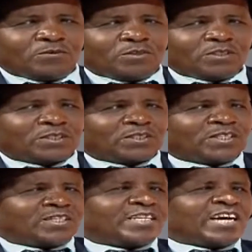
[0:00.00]
Just
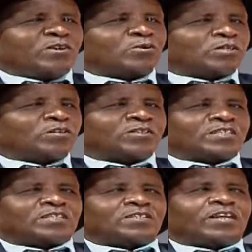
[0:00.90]
sit down. God
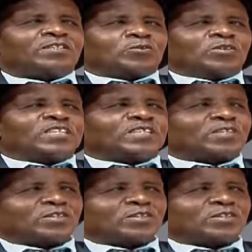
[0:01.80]
says, let's reason.